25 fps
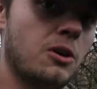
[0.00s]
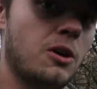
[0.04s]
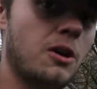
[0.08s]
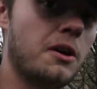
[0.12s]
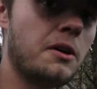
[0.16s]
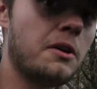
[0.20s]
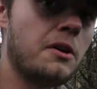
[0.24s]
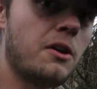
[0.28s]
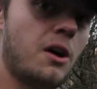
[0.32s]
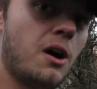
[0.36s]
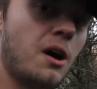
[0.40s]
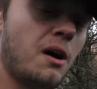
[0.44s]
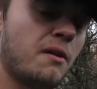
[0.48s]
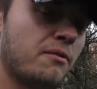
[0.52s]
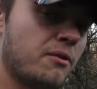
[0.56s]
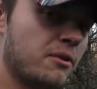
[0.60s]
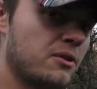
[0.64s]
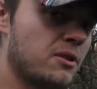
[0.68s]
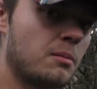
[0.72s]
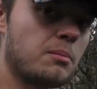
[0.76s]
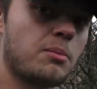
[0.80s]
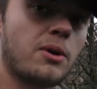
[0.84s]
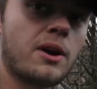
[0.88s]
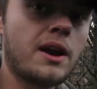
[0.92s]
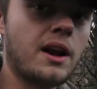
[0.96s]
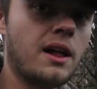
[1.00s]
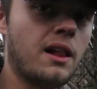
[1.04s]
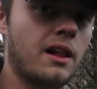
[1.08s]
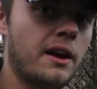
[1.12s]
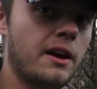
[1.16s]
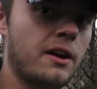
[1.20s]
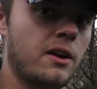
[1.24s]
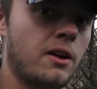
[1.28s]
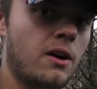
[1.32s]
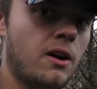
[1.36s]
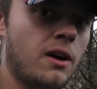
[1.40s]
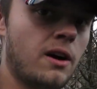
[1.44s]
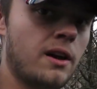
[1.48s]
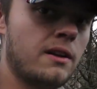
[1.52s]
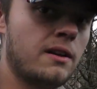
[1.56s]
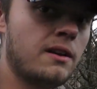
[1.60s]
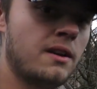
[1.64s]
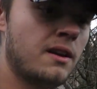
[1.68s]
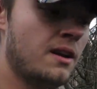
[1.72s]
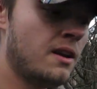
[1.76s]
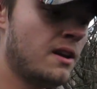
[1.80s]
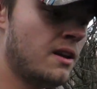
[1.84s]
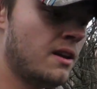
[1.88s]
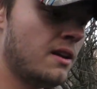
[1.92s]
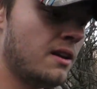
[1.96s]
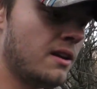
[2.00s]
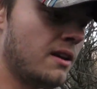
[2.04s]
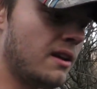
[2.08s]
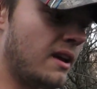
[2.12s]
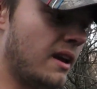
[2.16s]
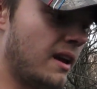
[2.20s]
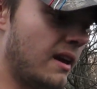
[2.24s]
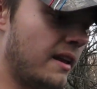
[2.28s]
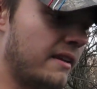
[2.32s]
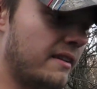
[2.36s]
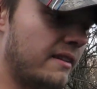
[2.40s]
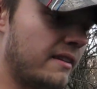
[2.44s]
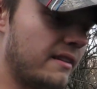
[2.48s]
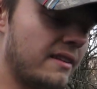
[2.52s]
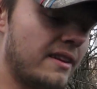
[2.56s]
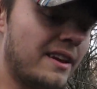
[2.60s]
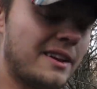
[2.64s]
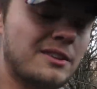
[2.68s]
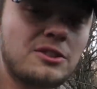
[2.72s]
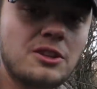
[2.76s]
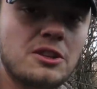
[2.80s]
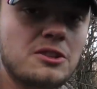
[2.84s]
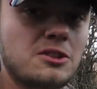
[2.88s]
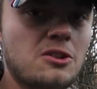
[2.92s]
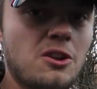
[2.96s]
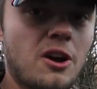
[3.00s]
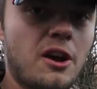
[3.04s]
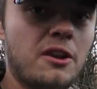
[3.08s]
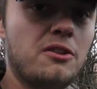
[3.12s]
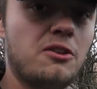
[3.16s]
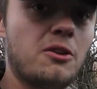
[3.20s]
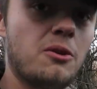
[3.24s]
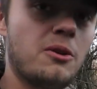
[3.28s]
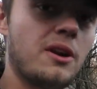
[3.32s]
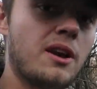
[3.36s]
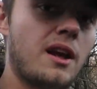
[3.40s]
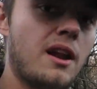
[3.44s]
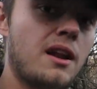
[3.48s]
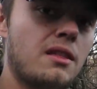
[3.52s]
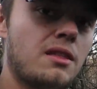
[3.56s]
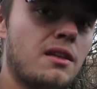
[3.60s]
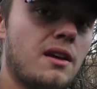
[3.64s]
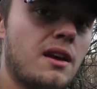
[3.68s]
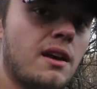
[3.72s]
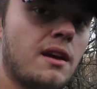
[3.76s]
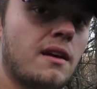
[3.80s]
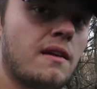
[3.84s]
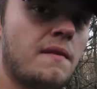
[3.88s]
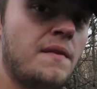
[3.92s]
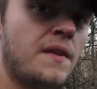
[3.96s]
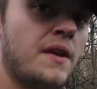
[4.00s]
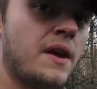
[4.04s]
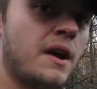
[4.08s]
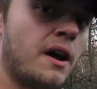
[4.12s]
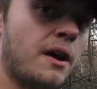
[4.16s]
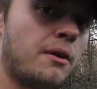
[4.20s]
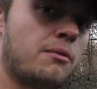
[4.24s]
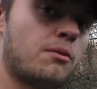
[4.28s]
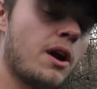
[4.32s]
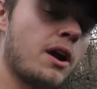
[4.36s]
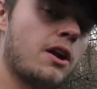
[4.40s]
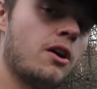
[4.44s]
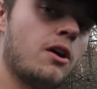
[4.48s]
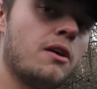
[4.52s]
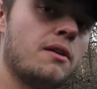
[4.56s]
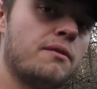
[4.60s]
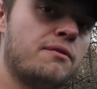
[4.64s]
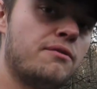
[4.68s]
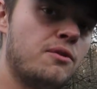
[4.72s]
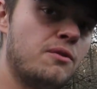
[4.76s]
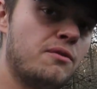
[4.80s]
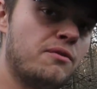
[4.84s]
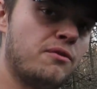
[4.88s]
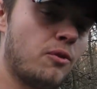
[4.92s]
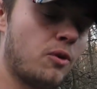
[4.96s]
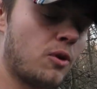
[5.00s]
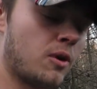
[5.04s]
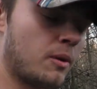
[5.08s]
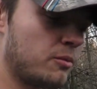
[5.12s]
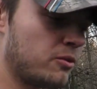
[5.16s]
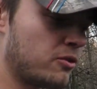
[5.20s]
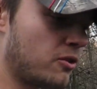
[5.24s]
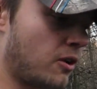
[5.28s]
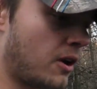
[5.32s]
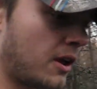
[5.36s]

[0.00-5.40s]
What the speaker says: on and off with the brake light on, and it's just not doing anything. I read on a few forums